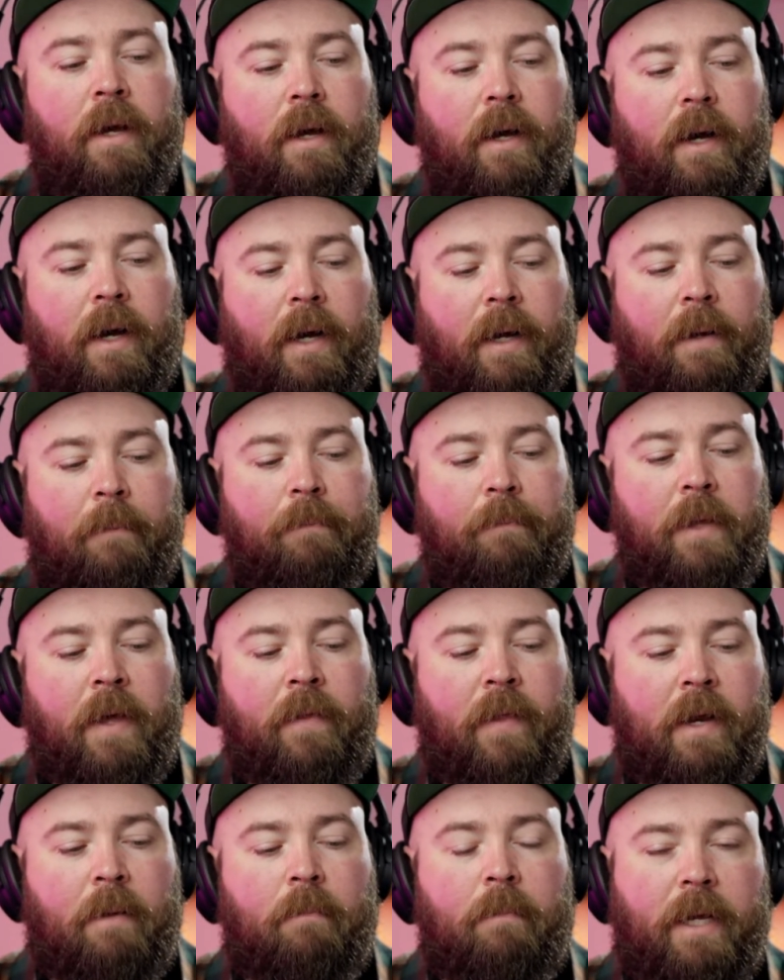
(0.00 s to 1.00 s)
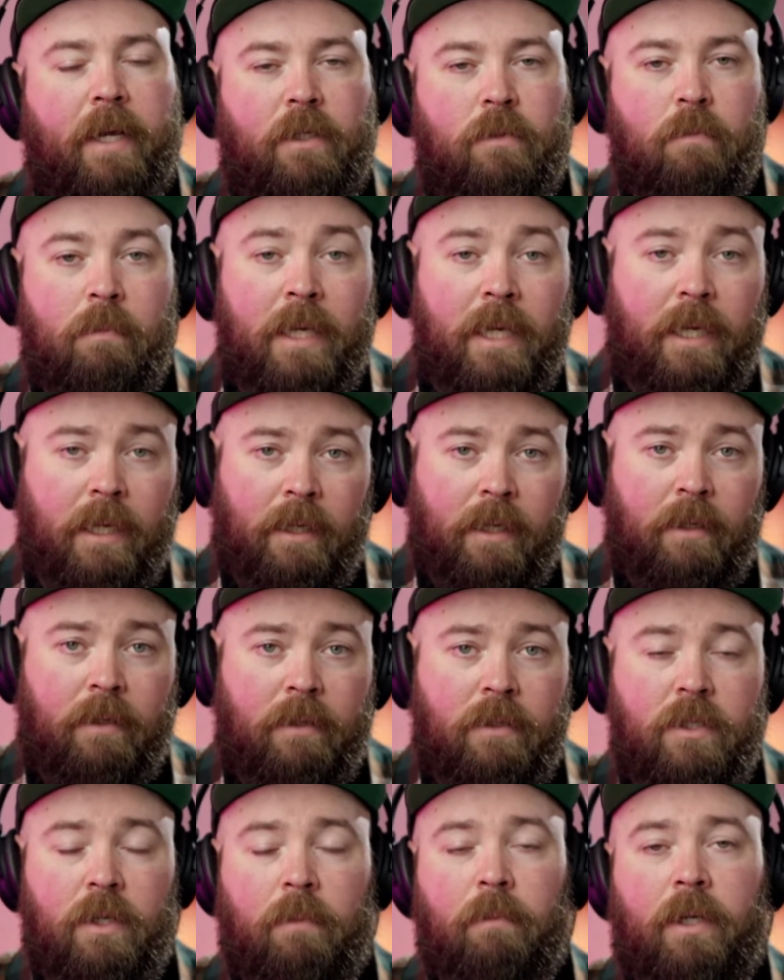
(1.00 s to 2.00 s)
And then it makes me,
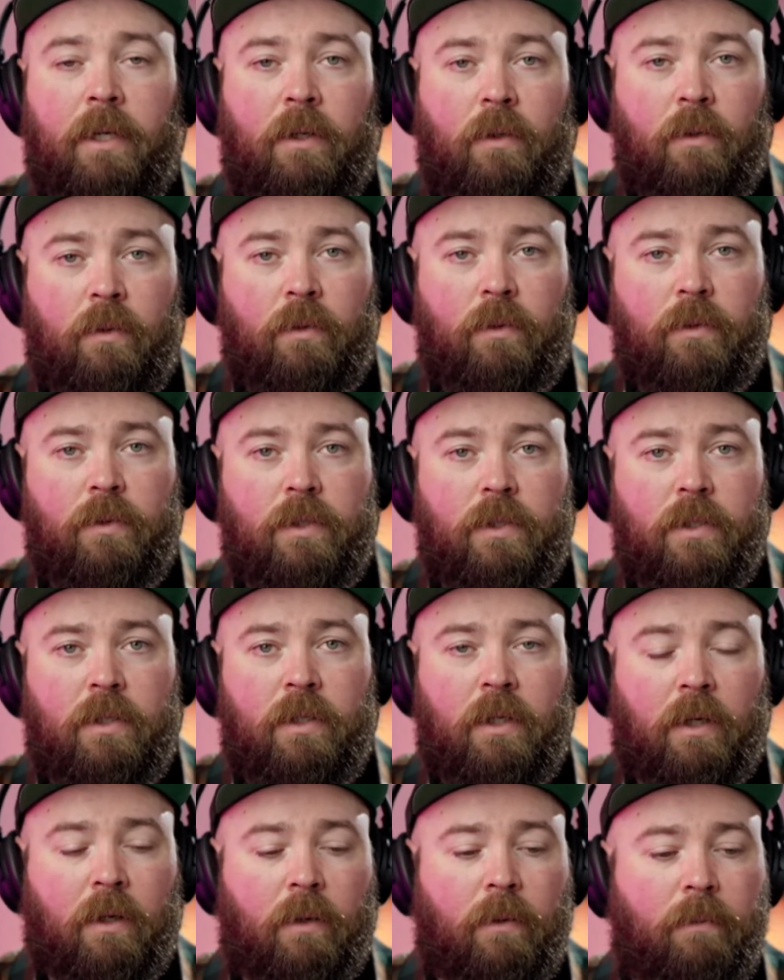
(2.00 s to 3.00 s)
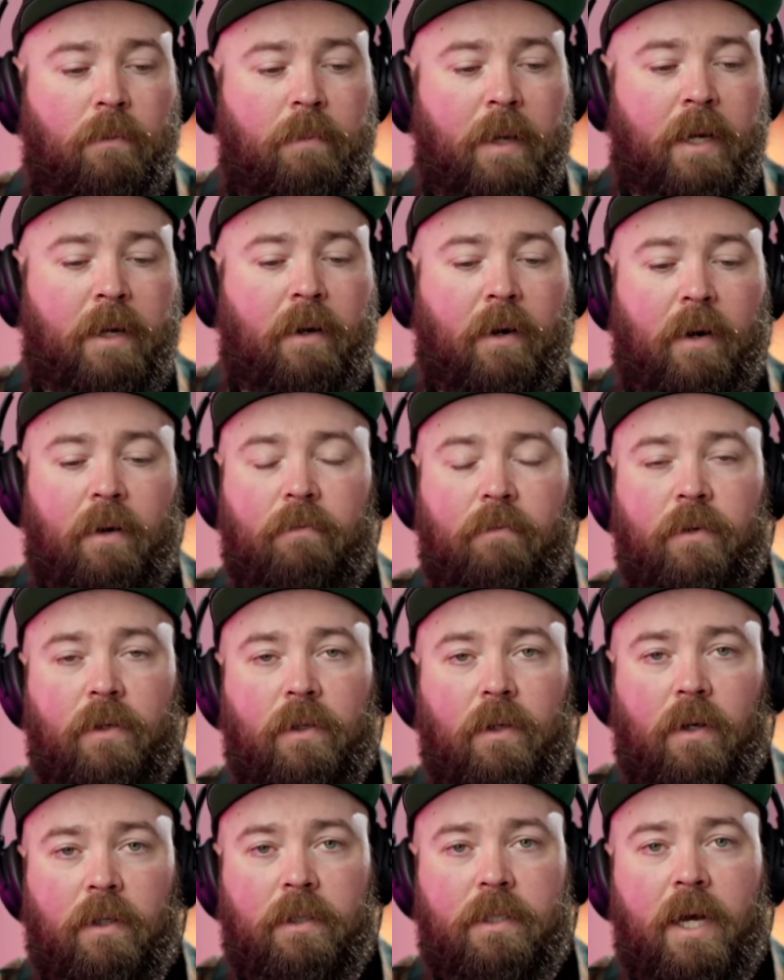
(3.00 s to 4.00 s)
somebody who's, been around for a
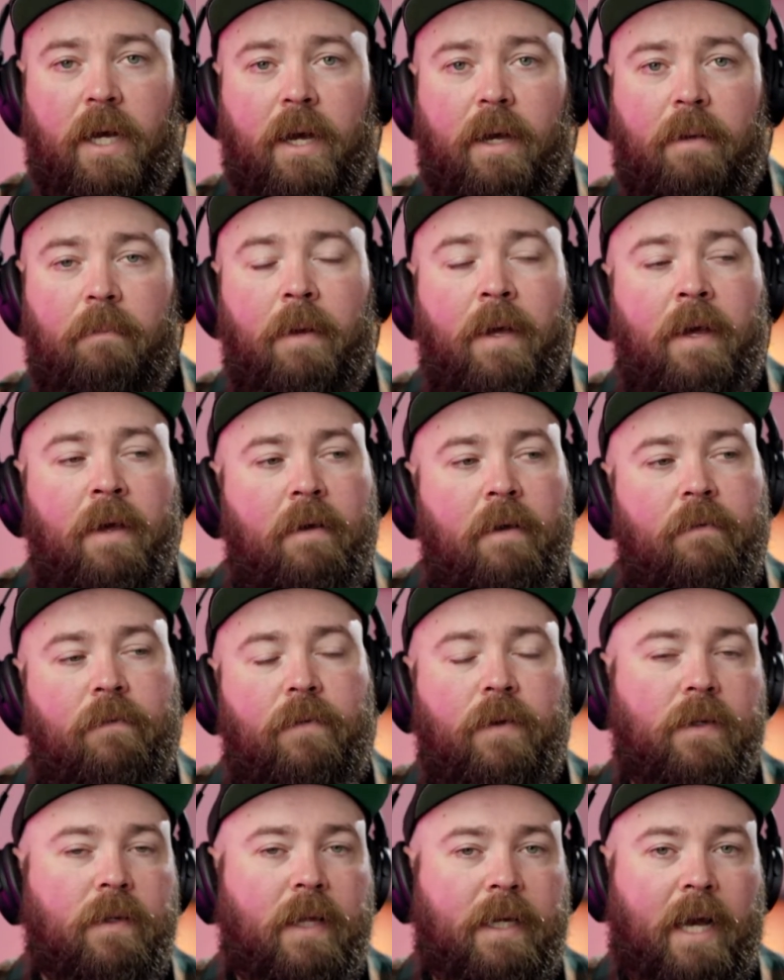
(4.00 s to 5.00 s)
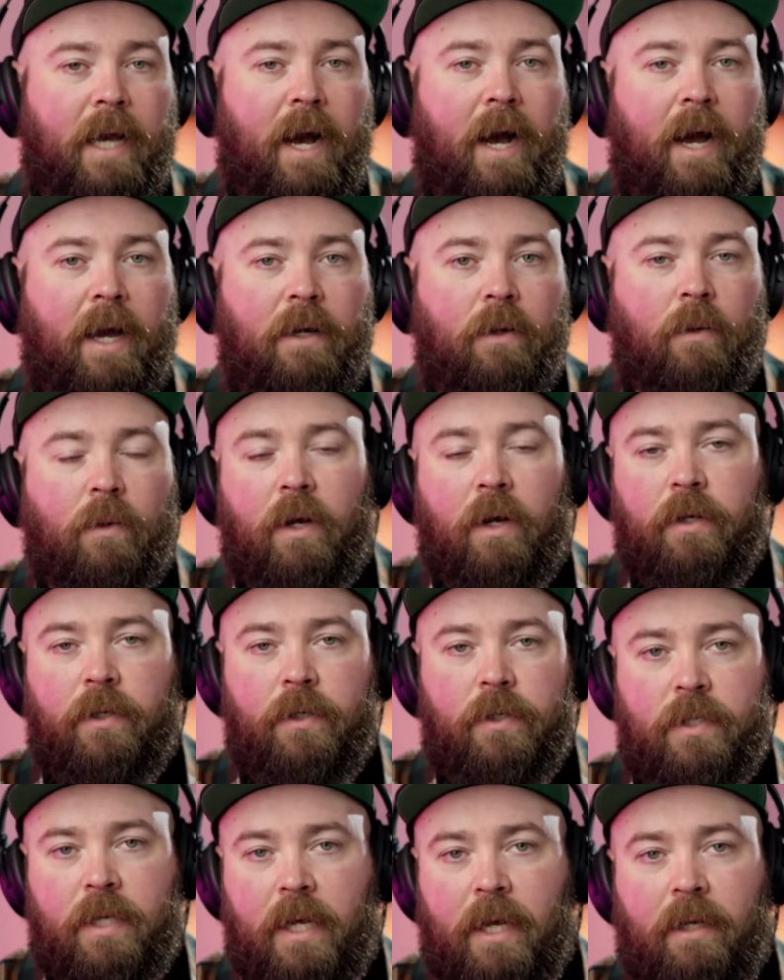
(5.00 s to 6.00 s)
long time, feel like I don't
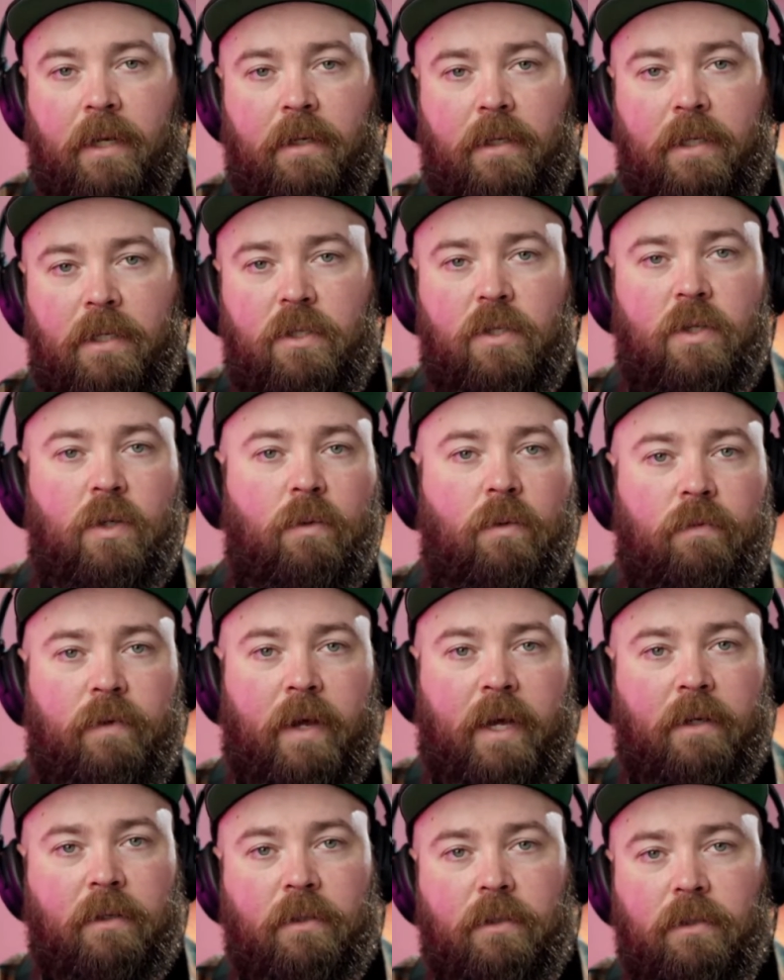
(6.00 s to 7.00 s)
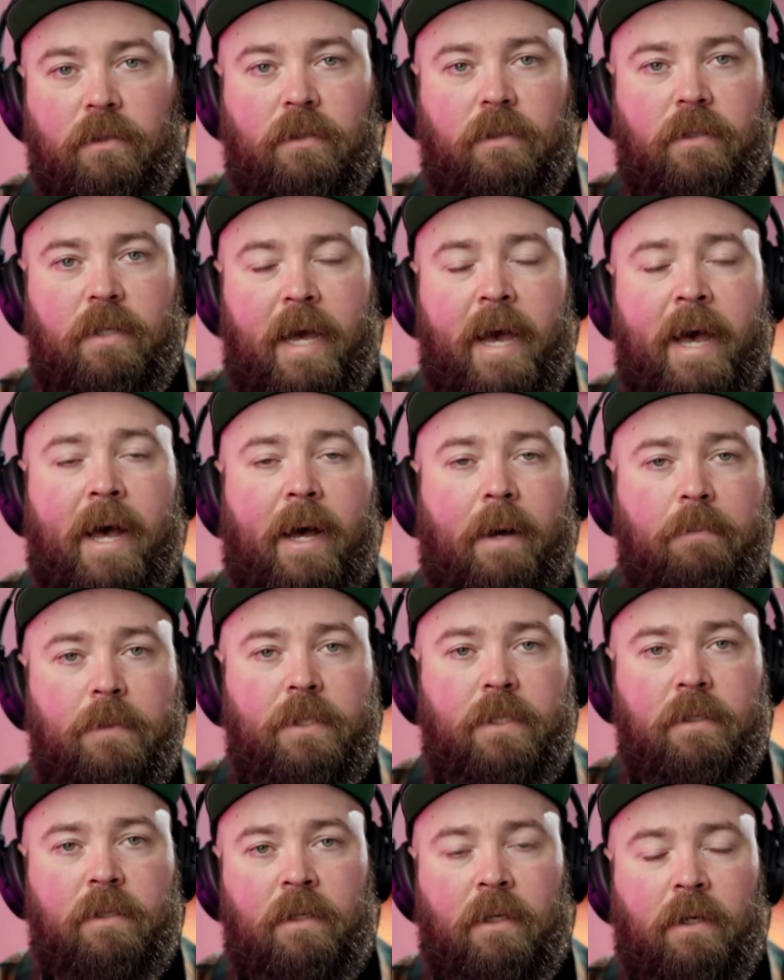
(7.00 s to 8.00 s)
understand these newfangled
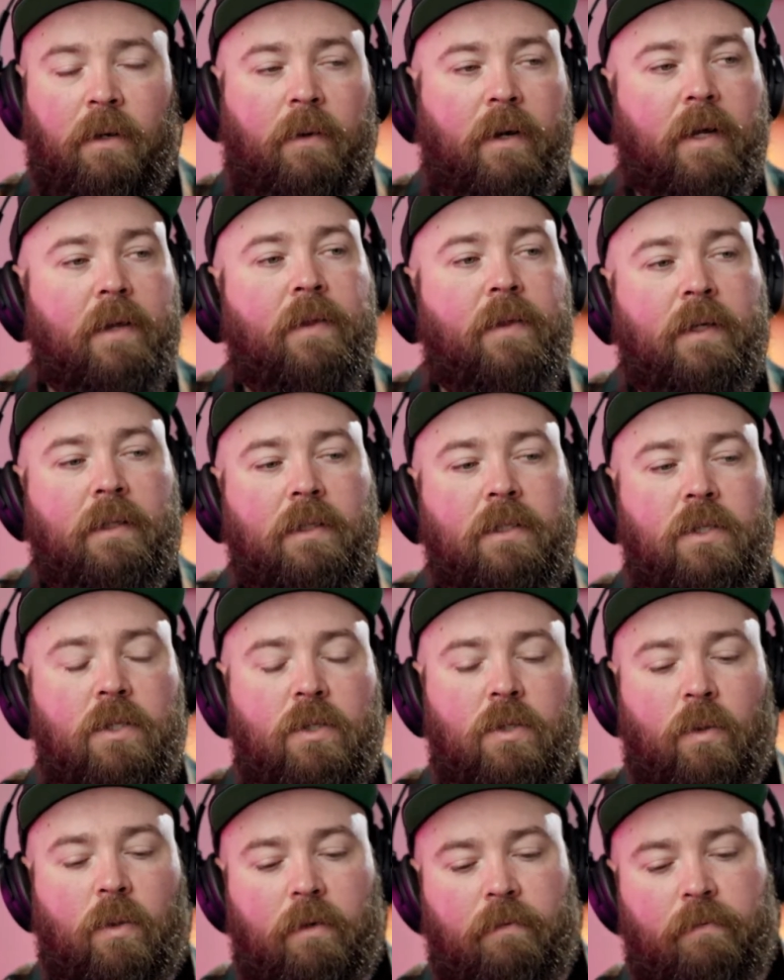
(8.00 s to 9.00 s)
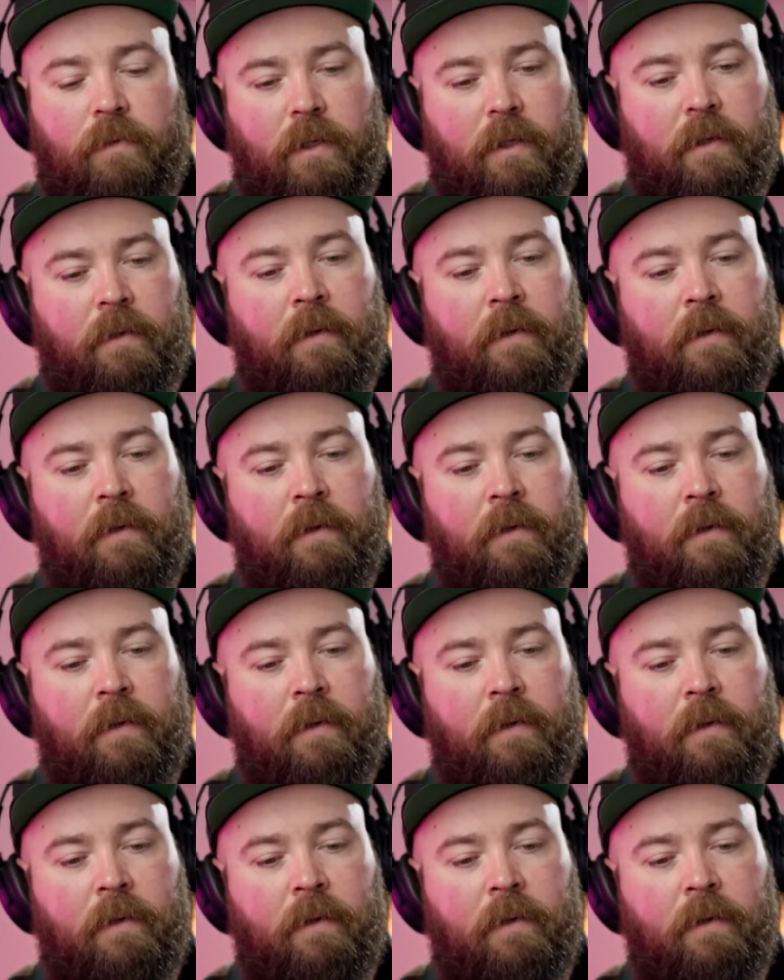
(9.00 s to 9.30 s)
apps, and I think this is sort of the